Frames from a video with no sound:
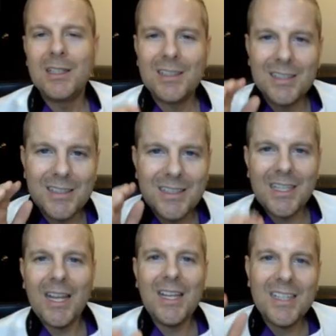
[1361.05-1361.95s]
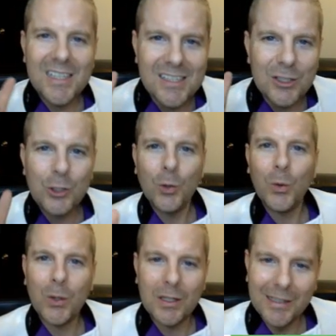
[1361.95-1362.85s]
Today is
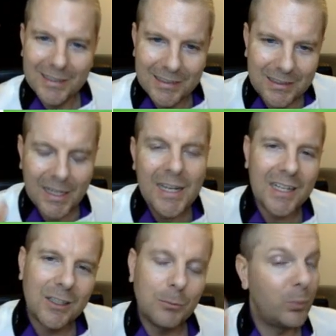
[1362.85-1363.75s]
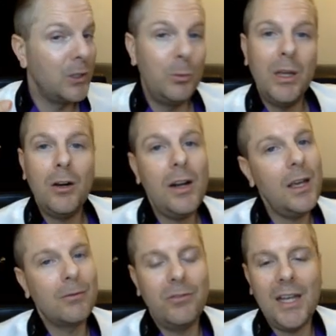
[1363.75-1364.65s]
your day, but you better
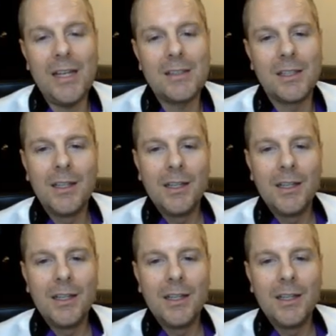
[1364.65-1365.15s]
act fast.